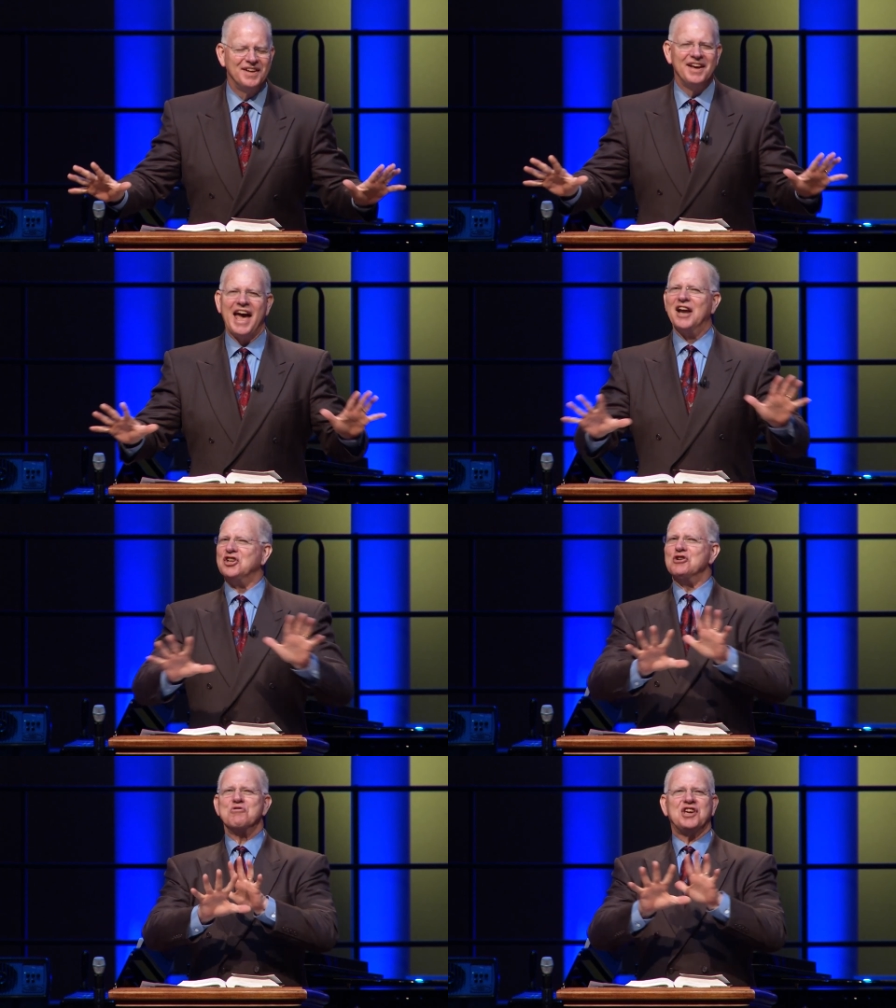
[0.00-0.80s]
and
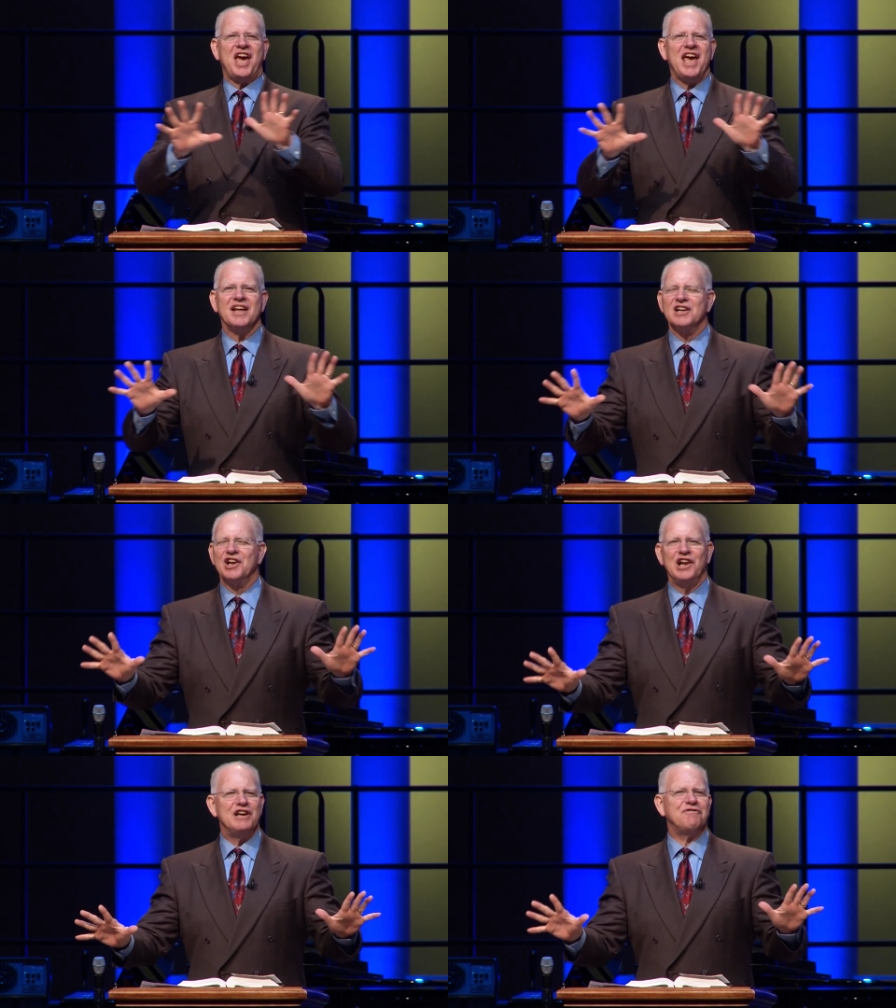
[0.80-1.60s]
you can't
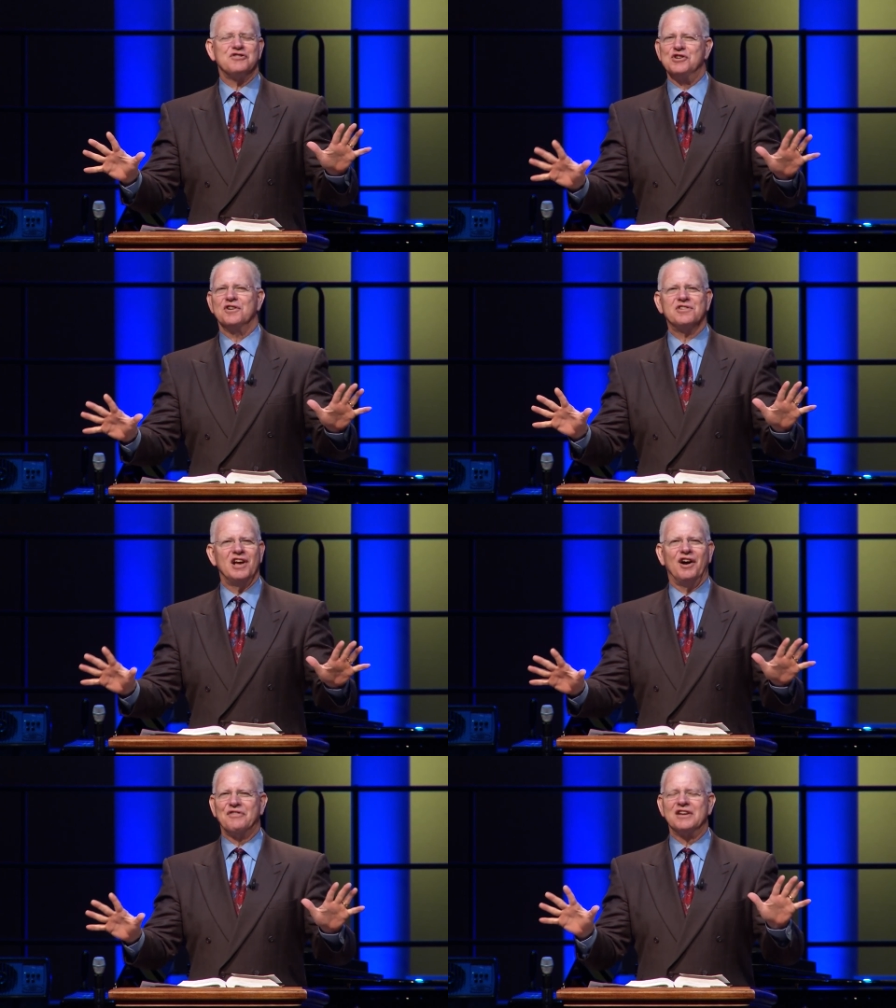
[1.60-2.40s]
lift
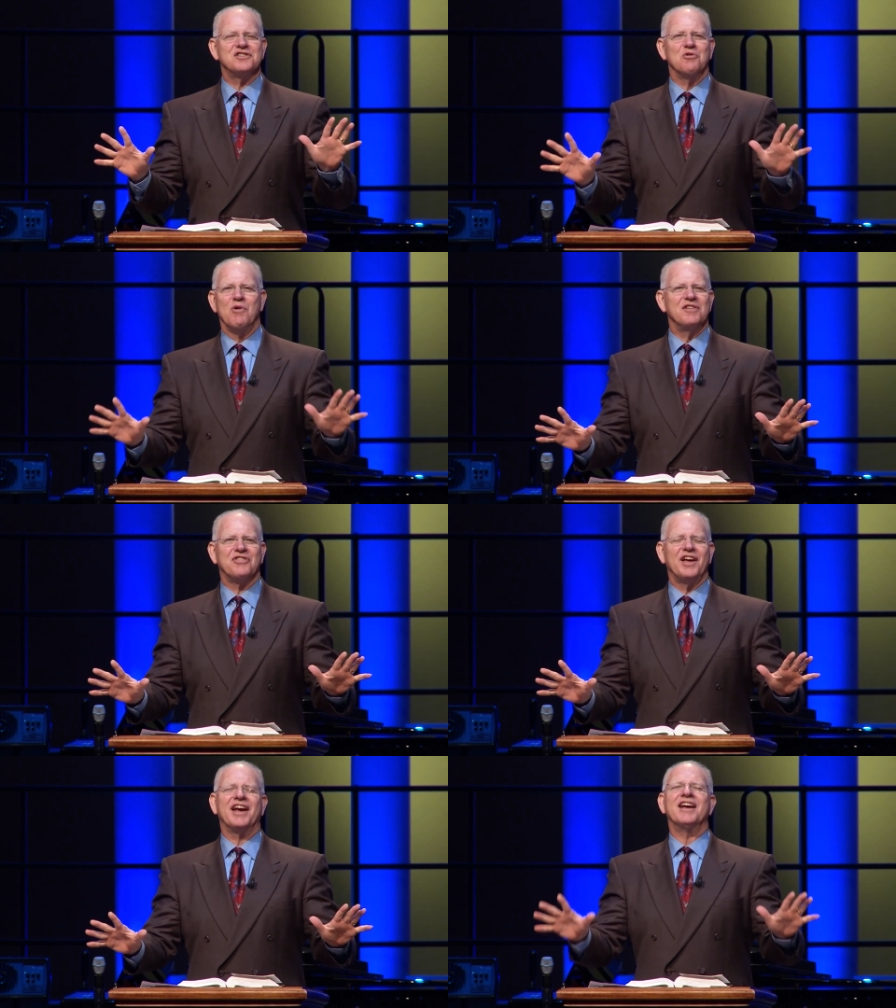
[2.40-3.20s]
yourself. That's the one
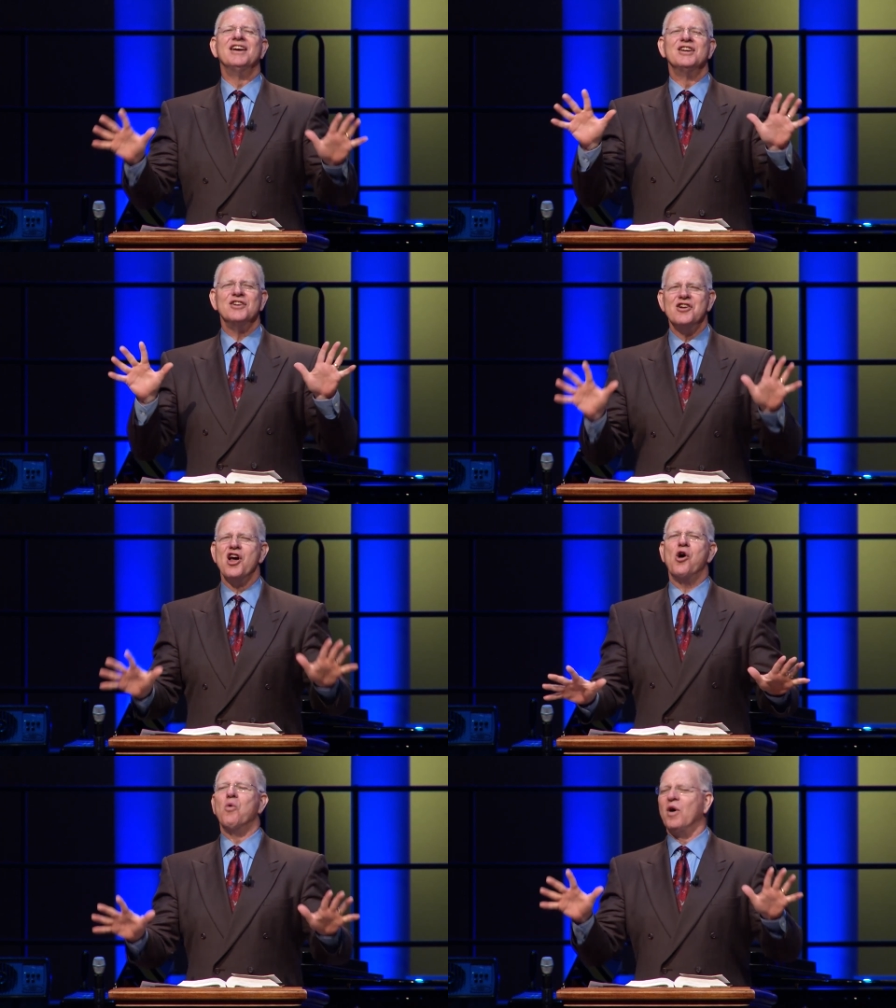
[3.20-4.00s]
thing
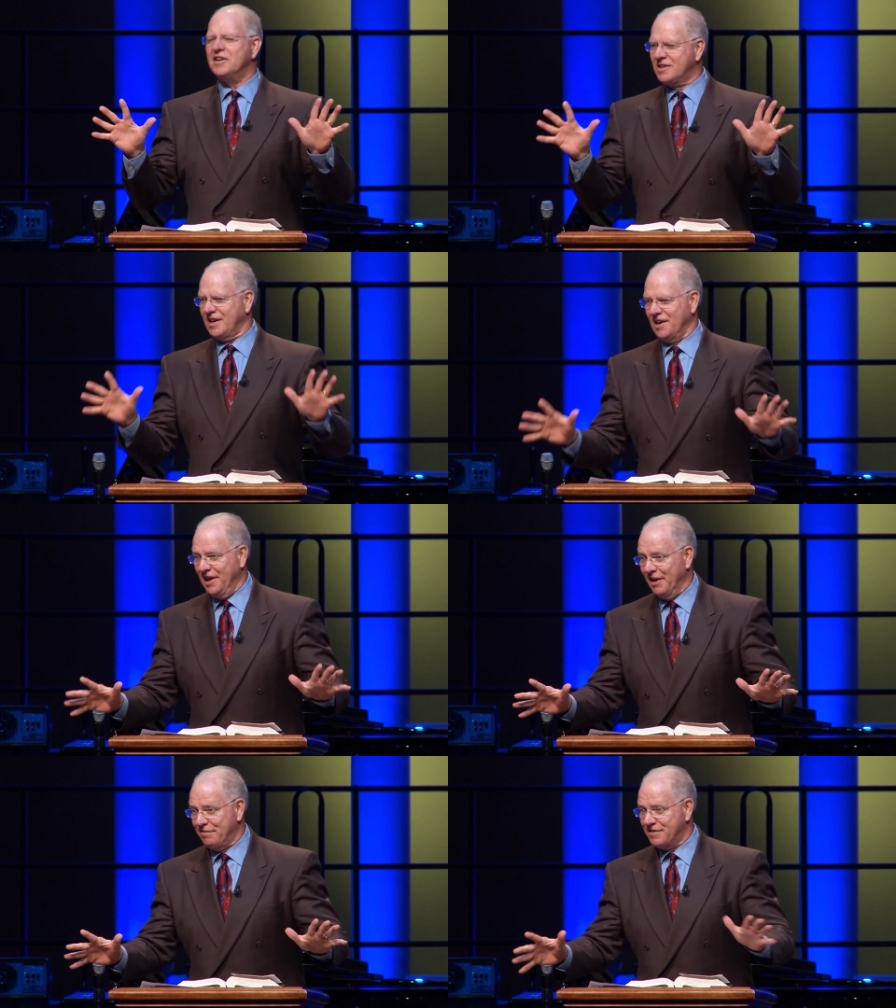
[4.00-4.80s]
no one can
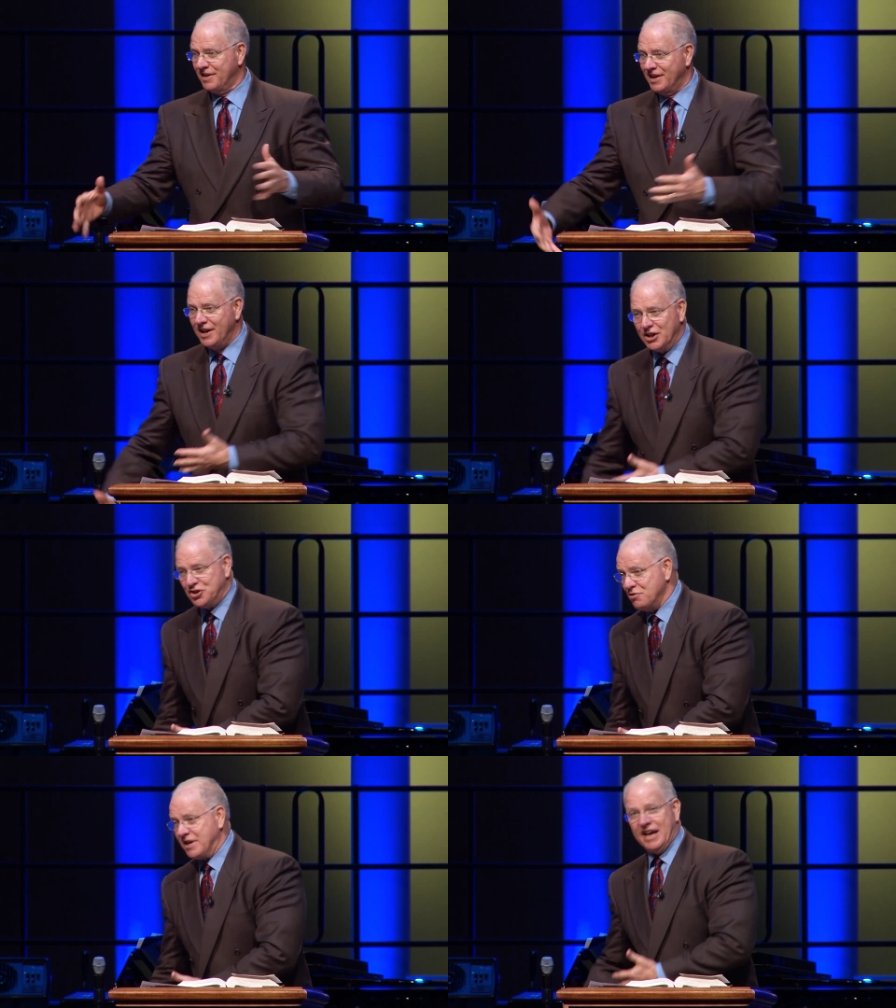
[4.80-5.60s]
lift is
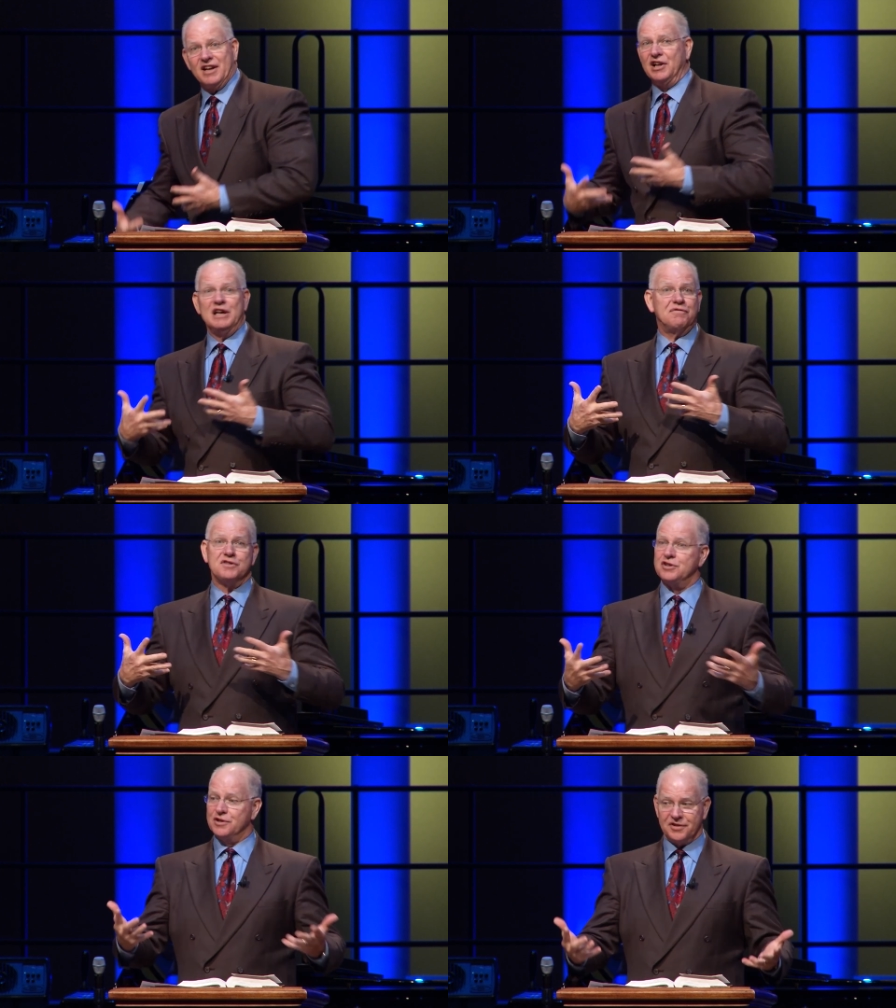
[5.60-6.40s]
you can't
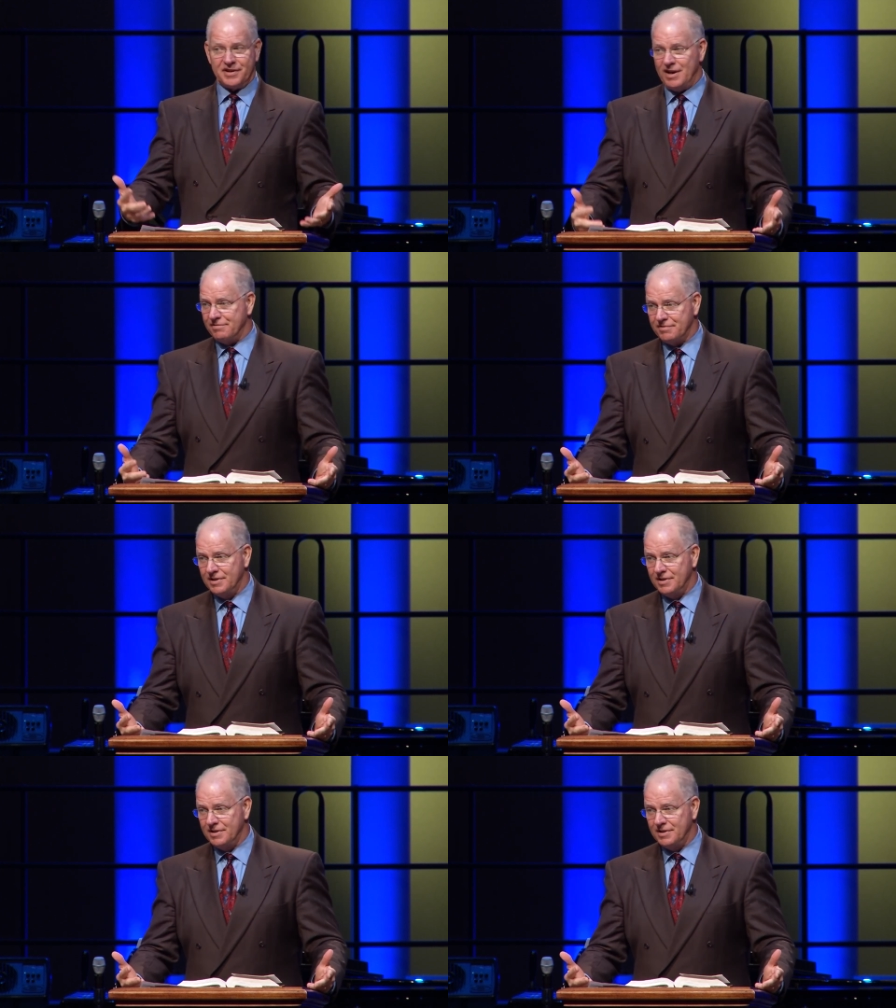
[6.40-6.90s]
lift yourself.